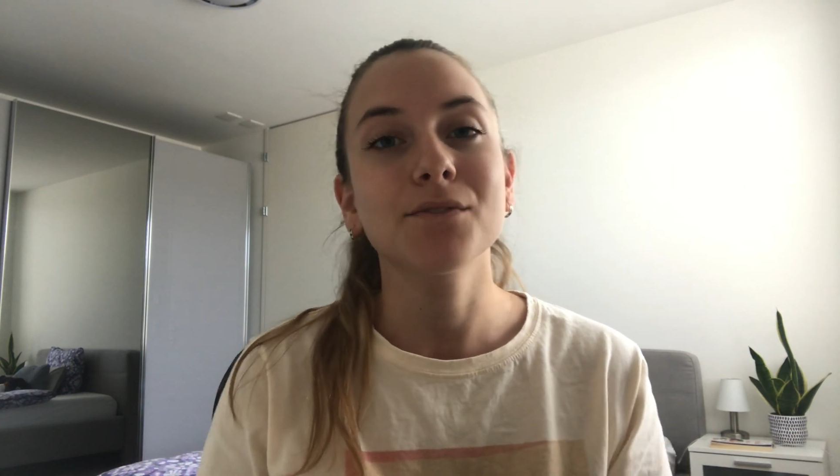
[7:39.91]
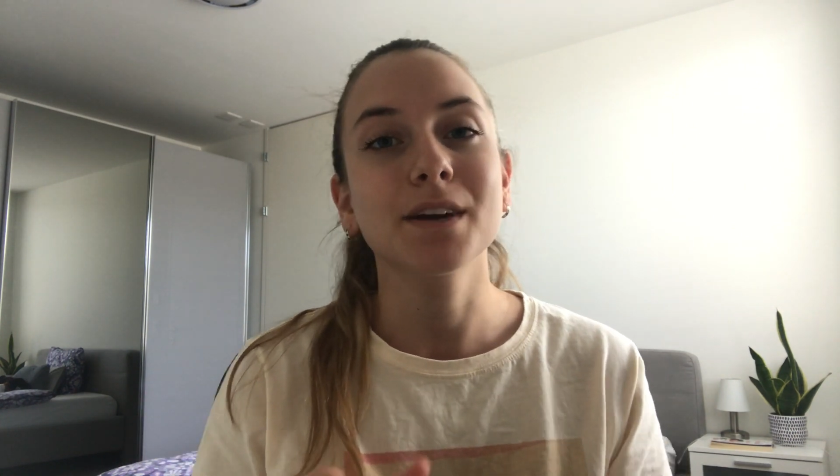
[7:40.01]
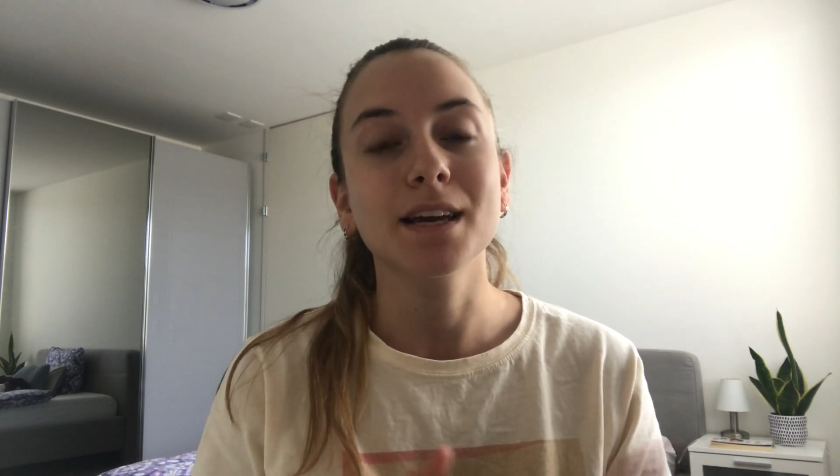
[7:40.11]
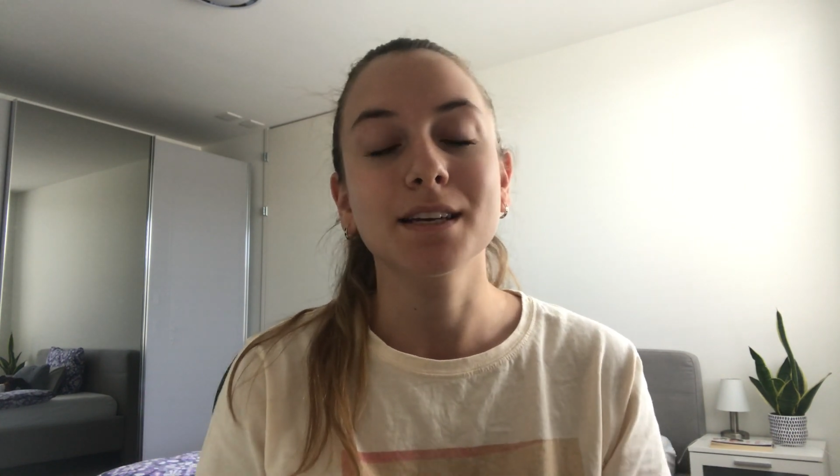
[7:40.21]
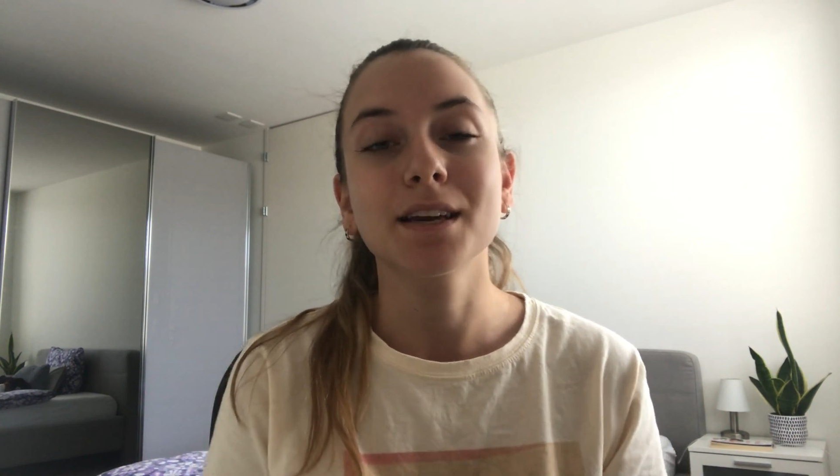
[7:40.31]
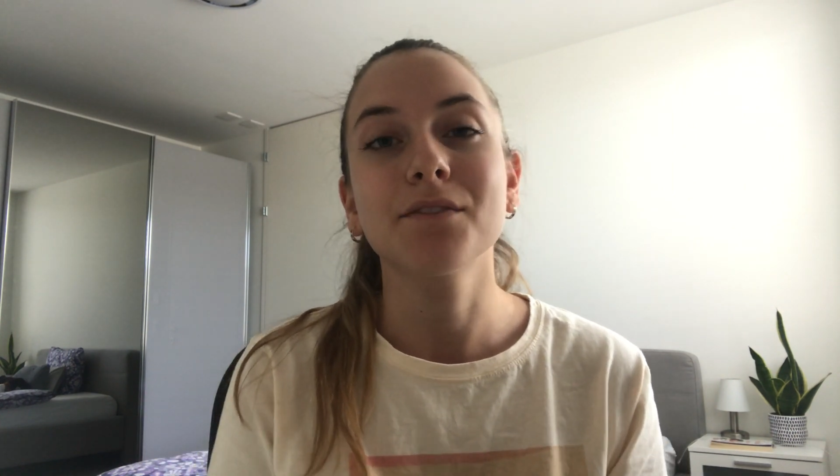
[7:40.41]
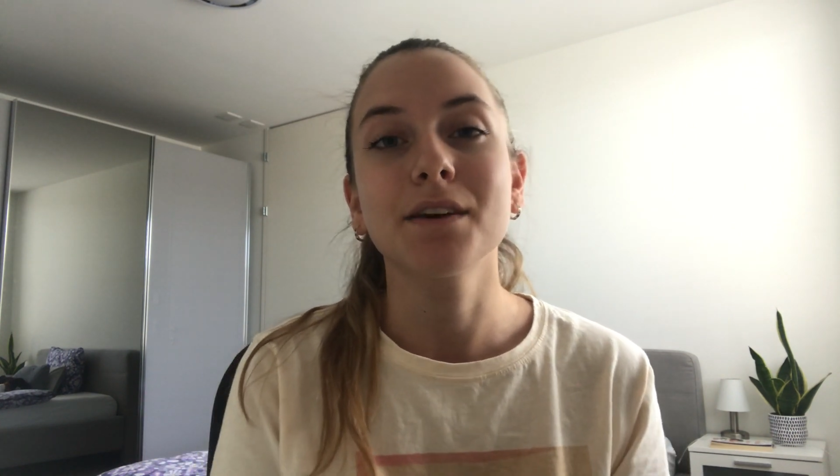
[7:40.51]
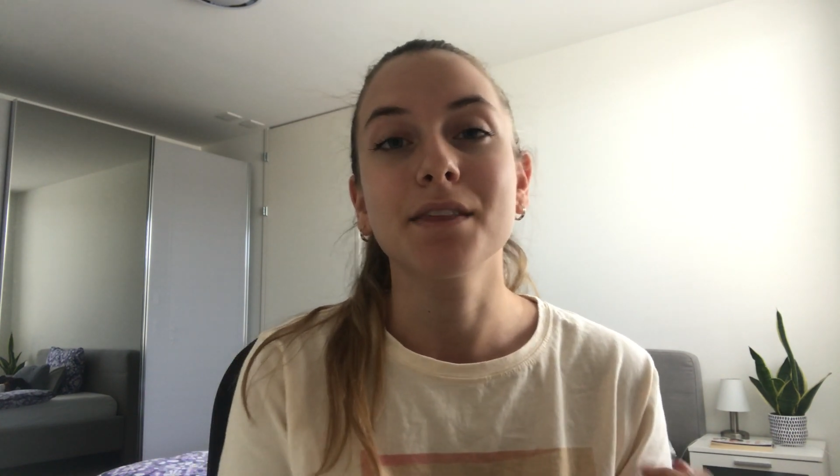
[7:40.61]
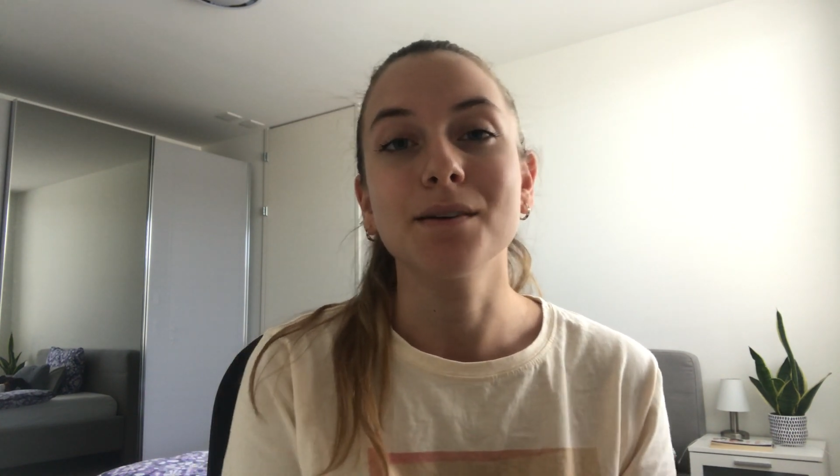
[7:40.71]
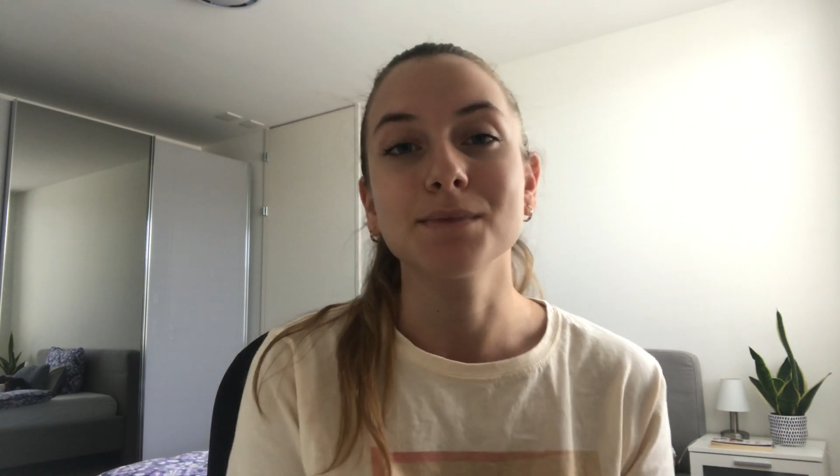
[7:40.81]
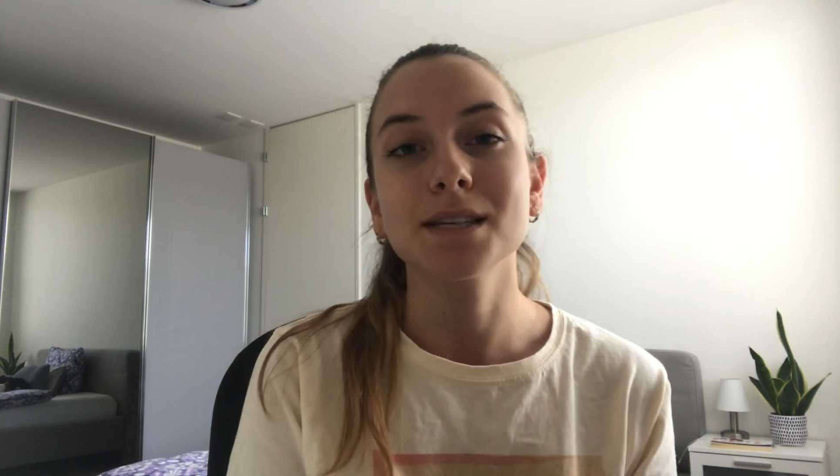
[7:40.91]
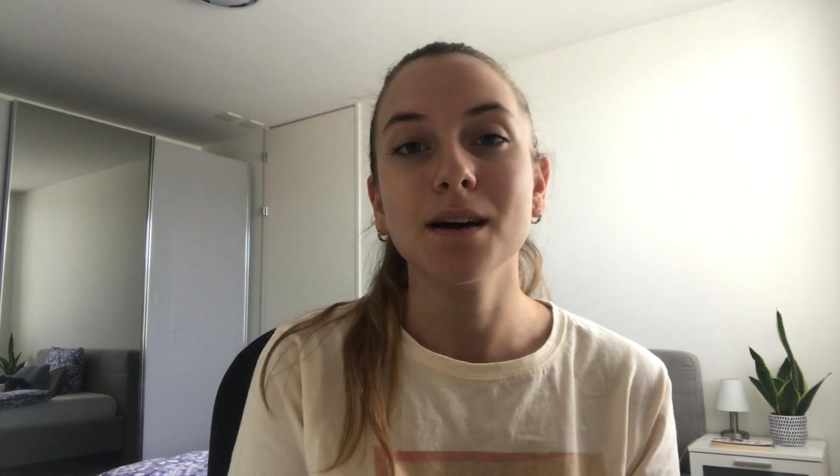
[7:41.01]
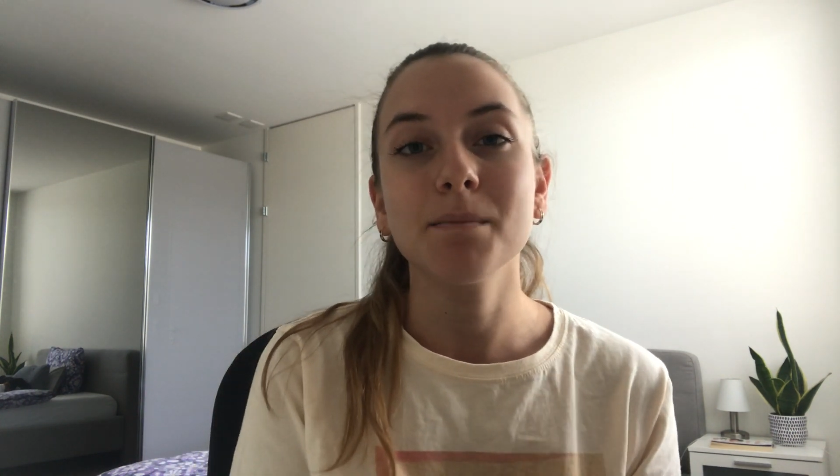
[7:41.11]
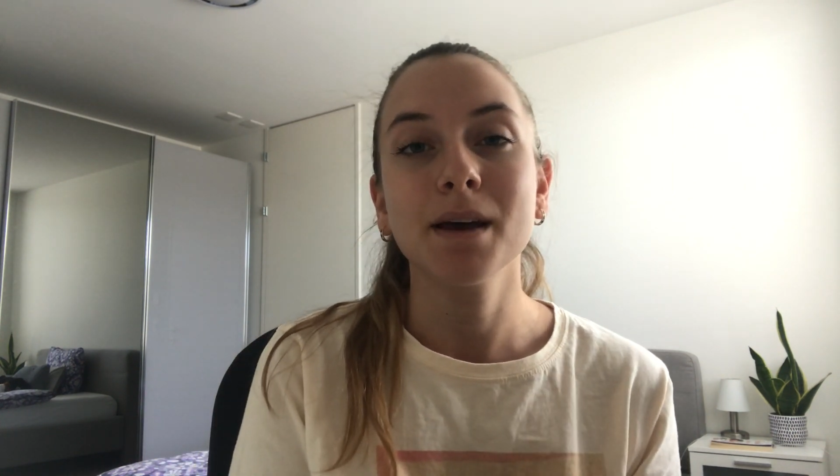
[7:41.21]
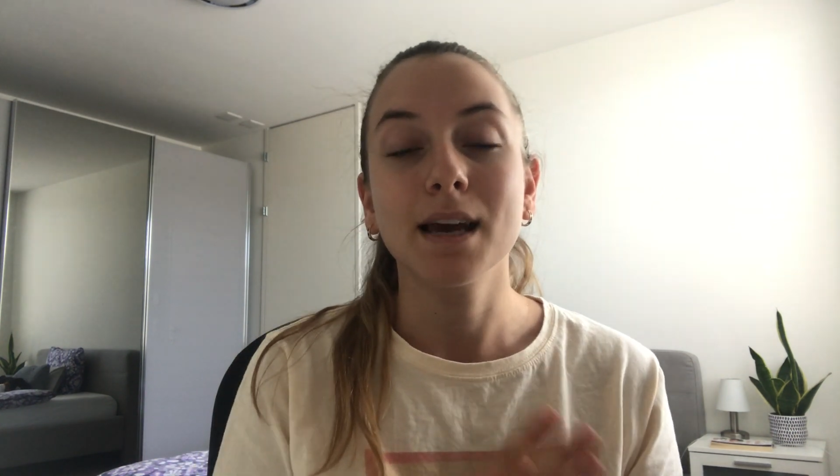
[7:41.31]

forget to give it a thumbs up,